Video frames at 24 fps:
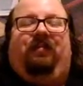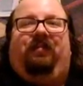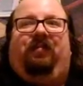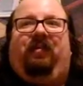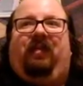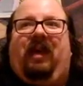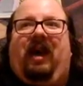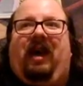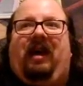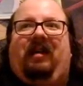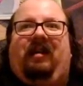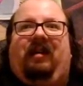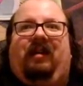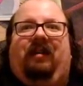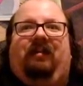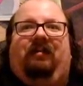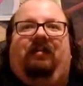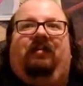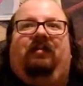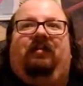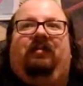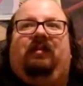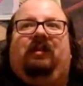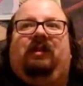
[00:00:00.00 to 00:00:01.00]

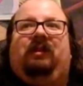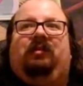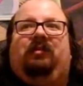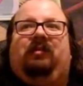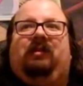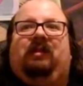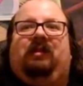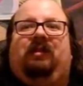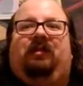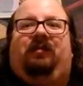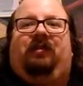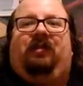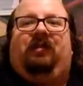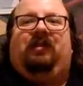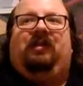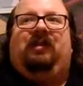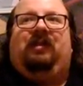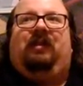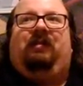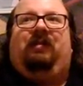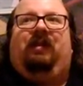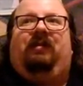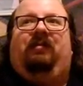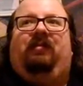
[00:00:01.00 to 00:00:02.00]
Platinum, which was the first
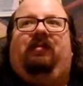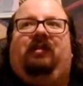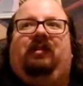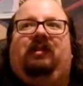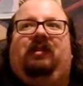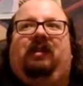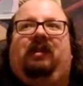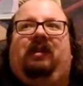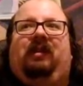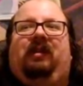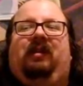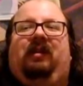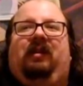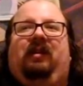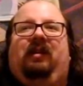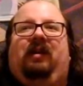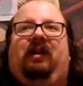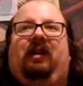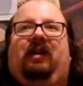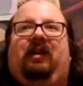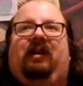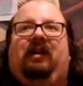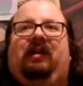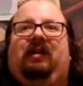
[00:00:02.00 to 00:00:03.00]
time I really
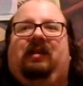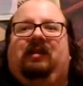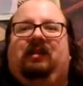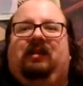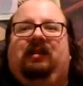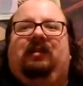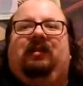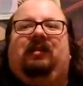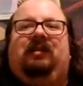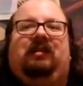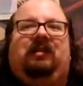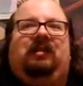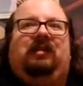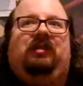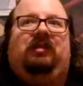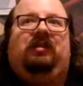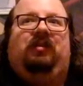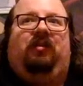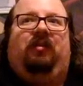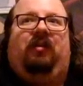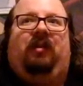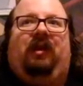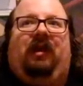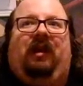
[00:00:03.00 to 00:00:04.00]
got into the
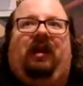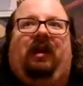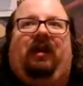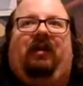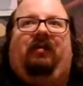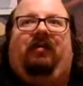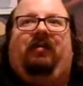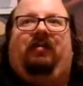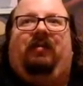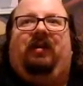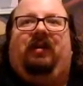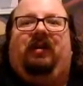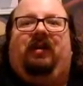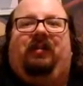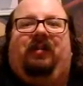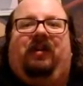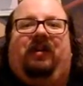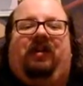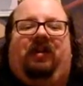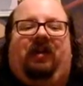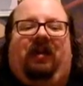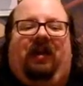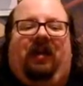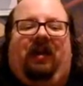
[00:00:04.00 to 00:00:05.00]
story of a
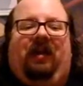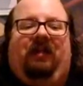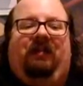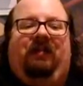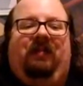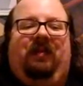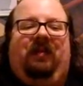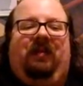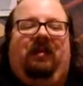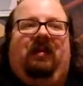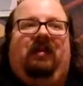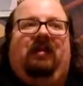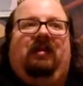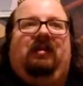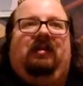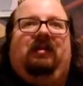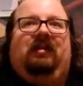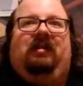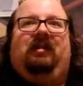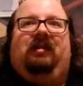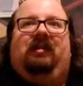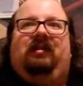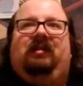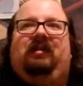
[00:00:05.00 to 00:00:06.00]
Pokemon game.
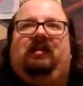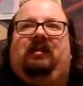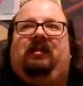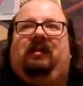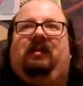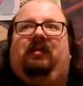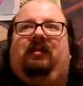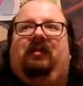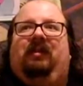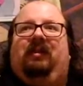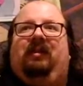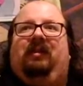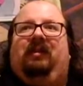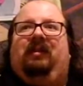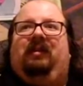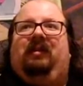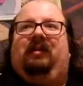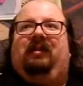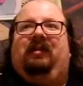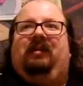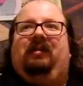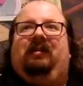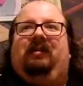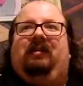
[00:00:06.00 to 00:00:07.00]
So
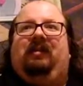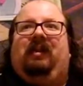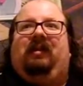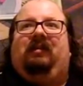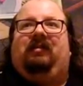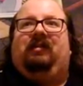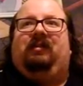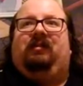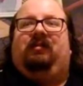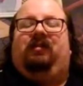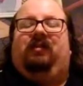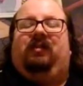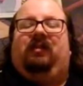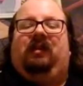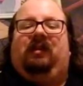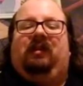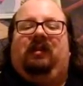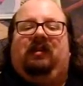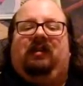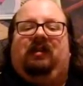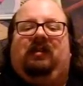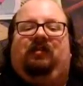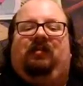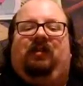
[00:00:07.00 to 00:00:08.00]
that was a really
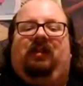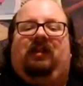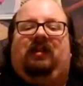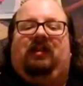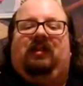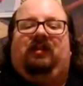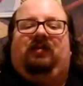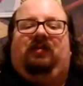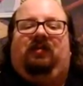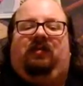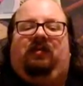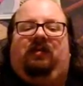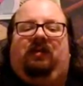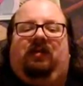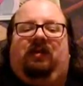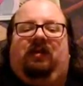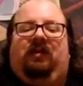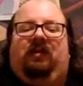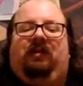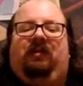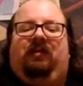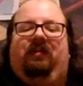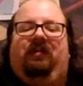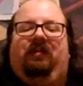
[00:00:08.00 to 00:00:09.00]
good experience for
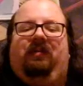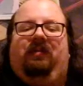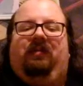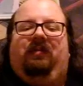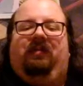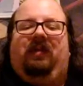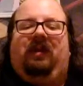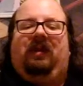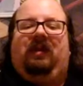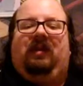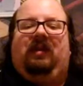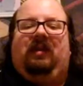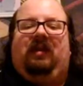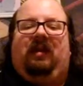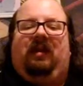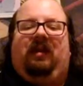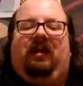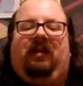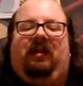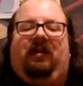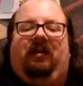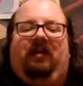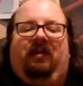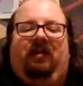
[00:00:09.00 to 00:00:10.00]
me
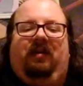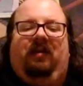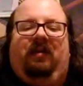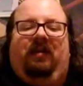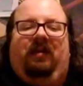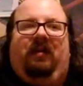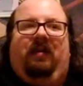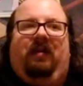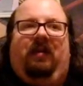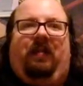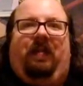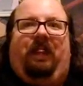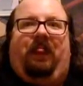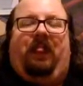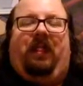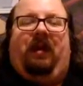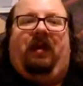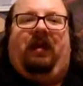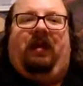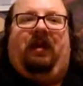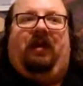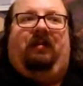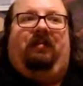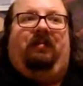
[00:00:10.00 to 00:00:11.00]
there.
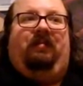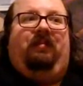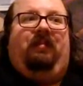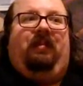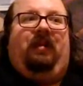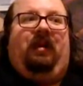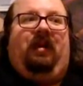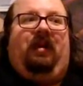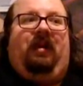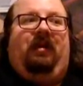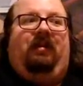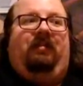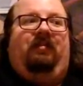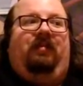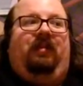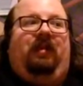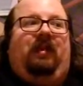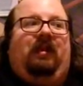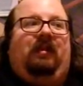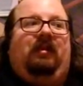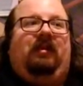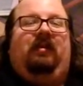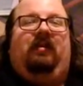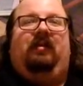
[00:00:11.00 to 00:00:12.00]
And
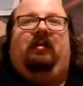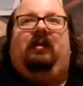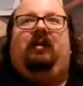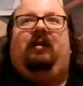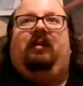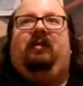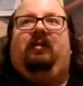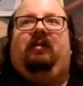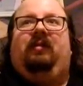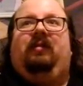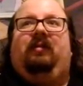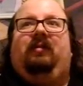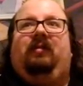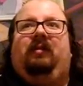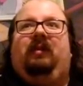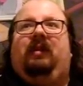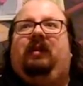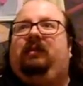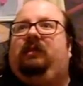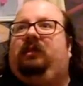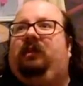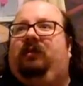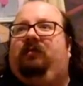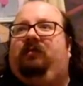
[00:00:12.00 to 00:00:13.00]
because
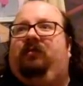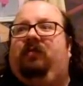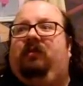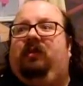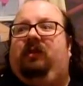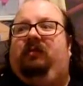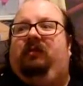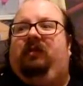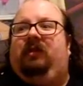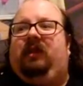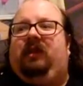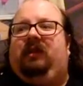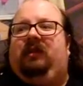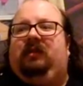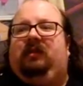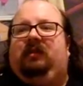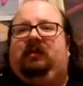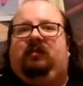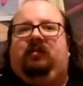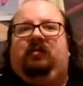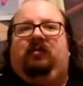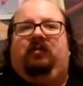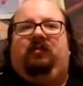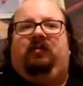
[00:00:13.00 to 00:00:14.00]
Gen 4 even had
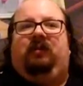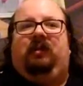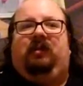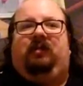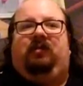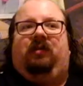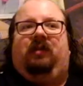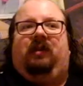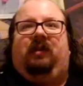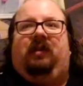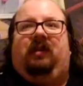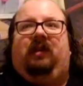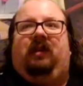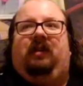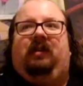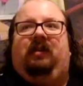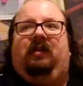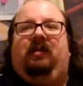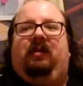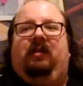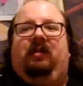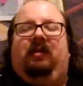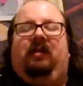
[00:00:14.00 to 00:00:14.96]
this cool feature where you could